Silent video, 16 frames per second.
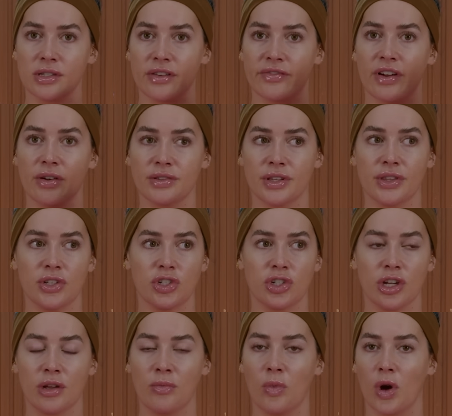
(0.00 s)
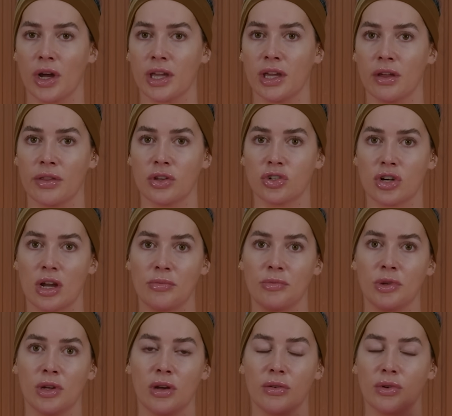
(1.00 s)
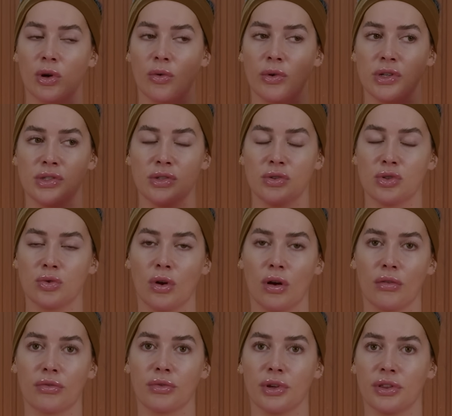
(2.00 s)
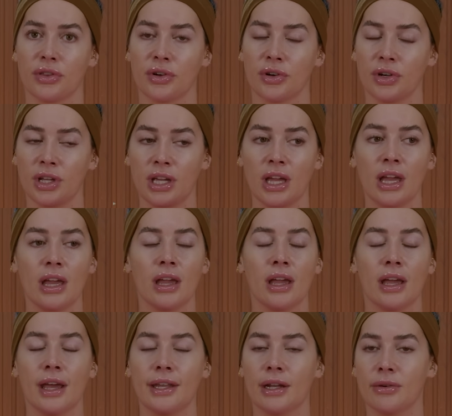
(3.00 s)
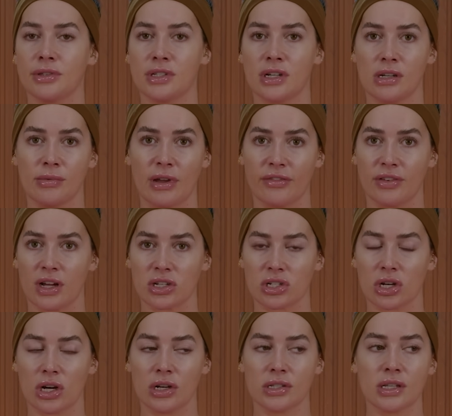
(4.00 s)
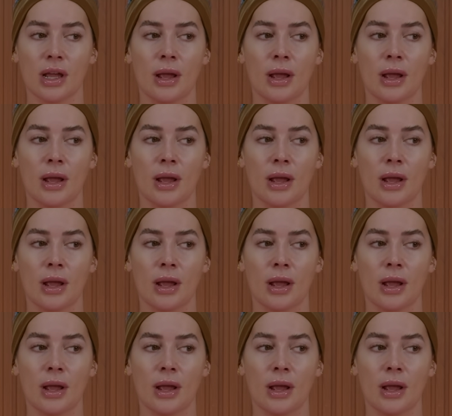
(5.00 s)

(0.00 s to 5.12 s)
If I was at the gym walking on the treadmill, I would always do 12, 3:30, and I would study my flashcards.